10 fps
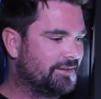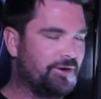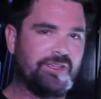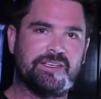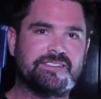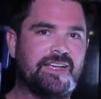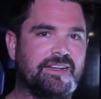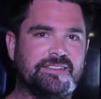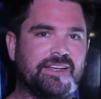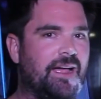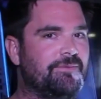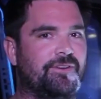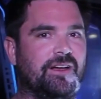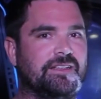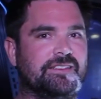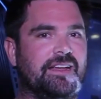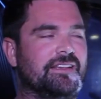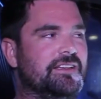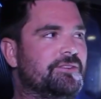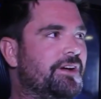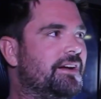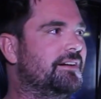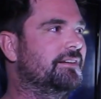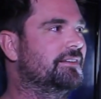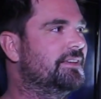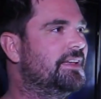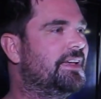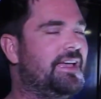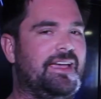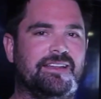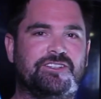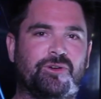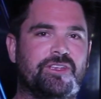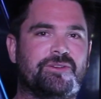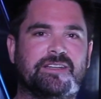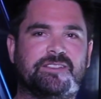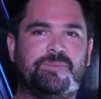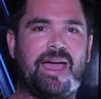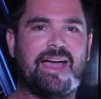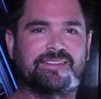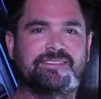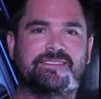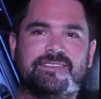Really exciting time for us at Alienware, and enjoy the rest of PAX.